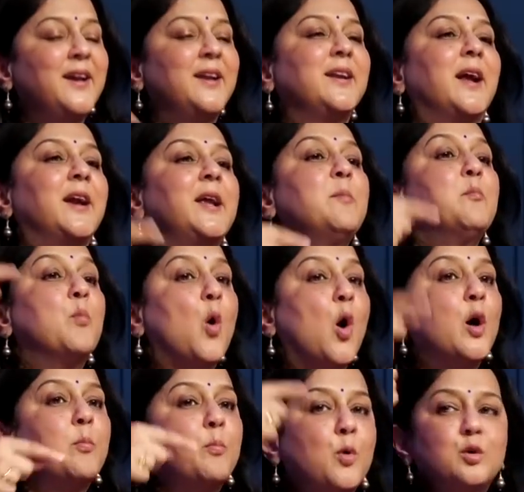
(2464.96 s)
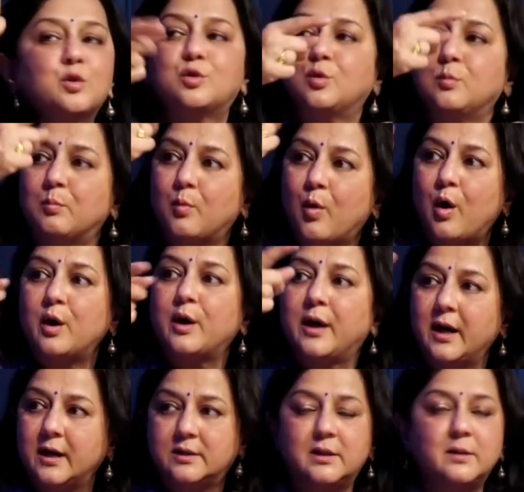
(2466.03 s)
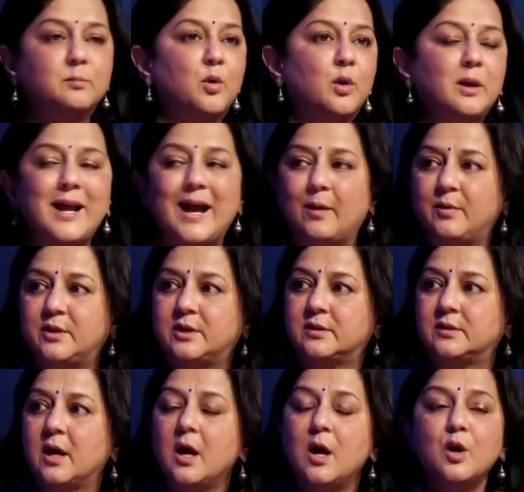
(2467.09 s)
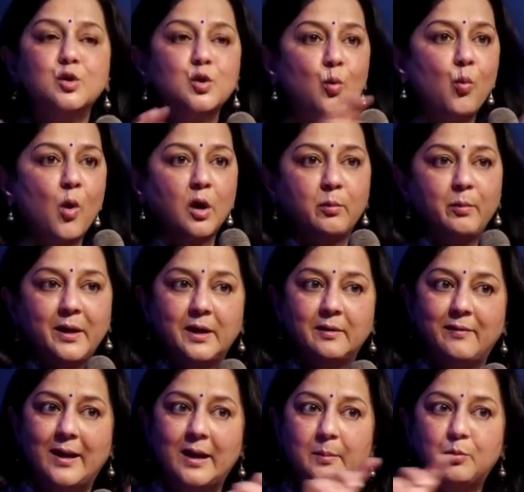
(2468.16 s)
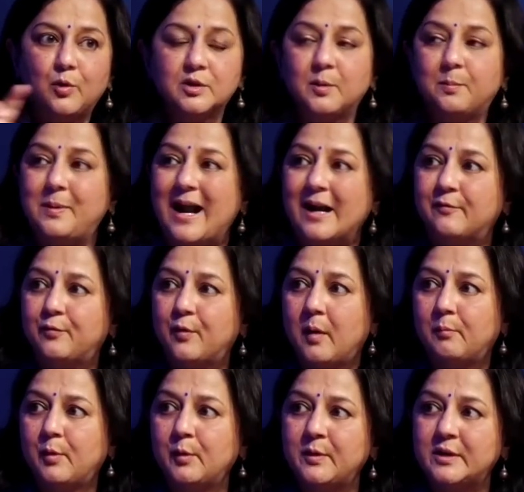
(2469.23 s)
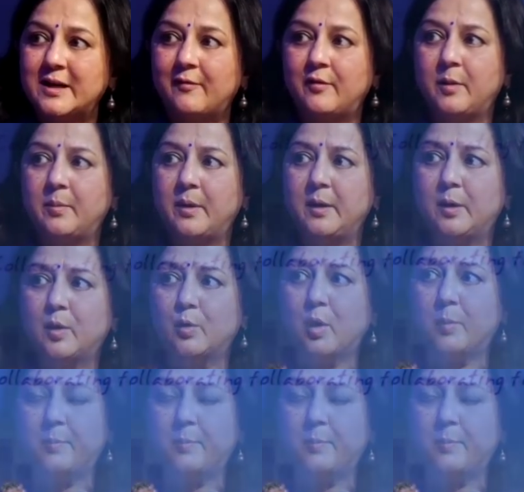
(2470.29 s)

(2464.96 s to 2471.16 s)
in getting more books to more kids in more languages. So what we developed was a platform on which everybody could